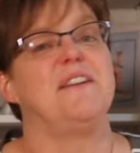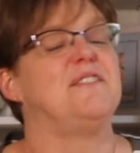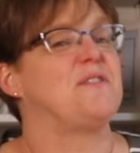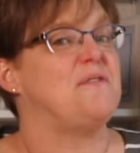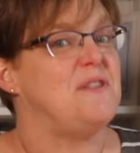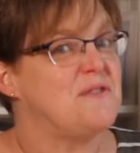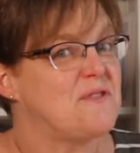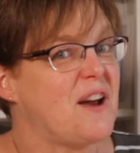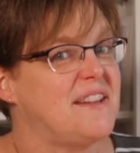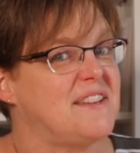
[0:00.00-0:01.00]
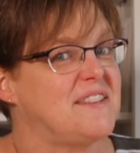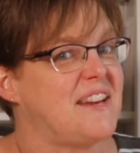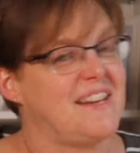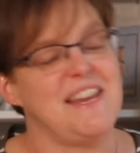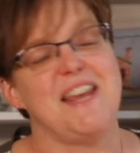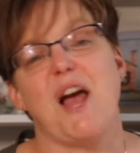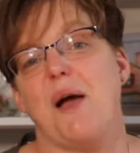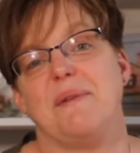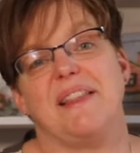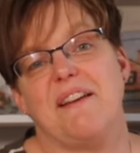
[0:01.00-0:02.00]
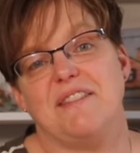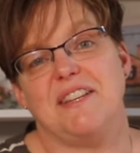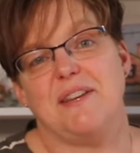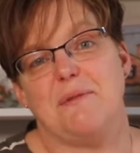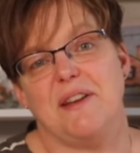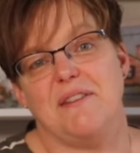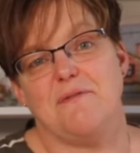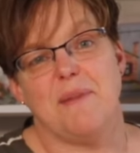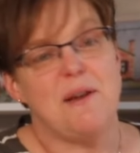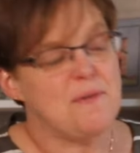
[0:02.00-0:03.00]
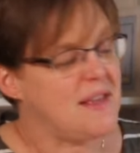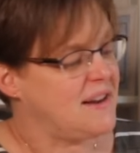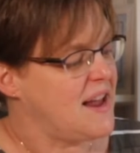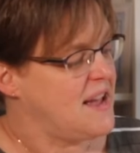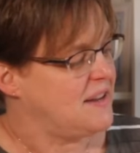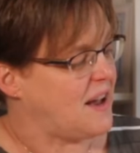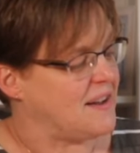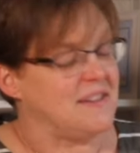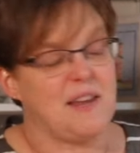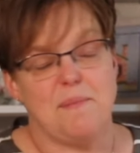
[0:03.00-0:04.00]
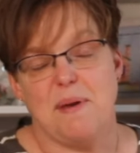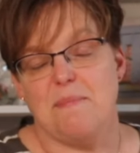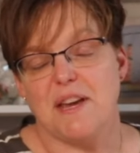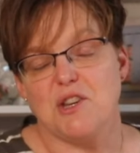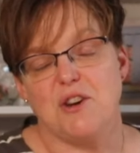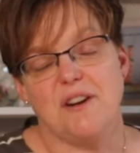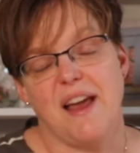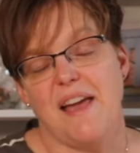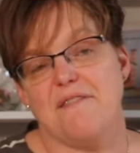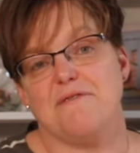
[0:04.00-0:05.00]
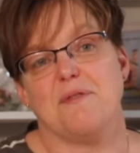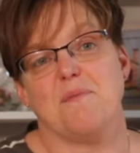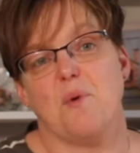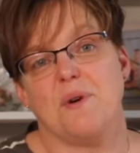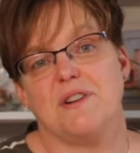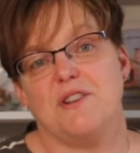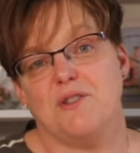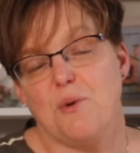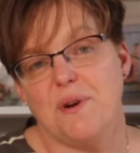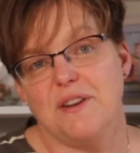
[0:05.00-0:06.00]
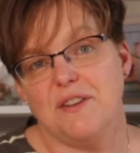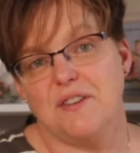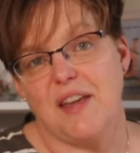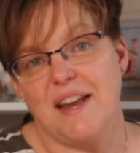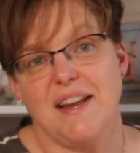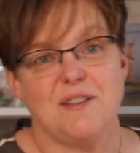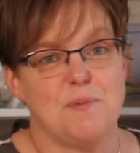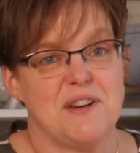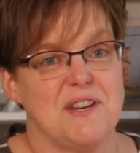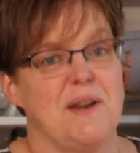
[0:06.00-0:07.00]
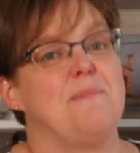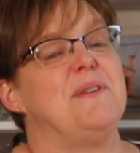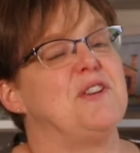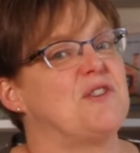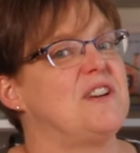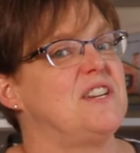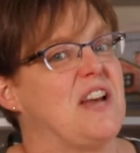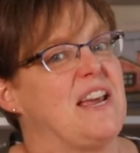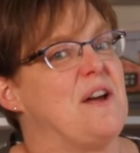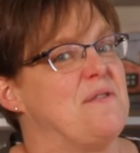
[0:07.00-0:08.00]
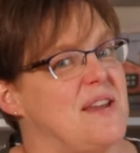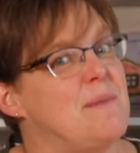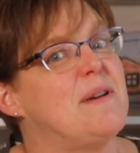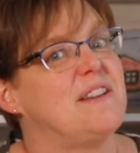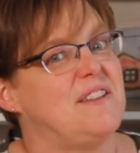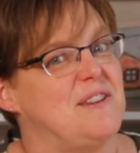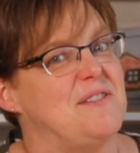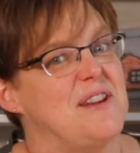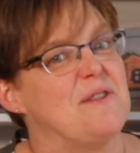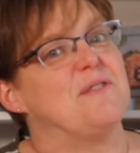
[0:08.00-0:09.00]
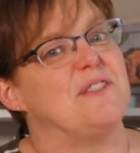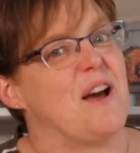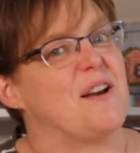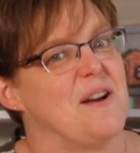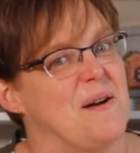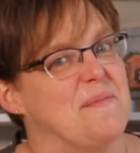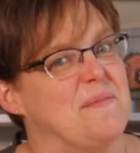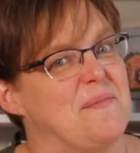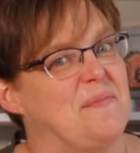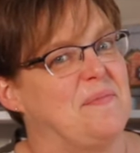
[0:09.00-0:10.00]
So if you've tried this technique, I would love to see what you've made with it. Send me a picture. And for more tutorials and inspiration, be sure to check out epidastudio.com.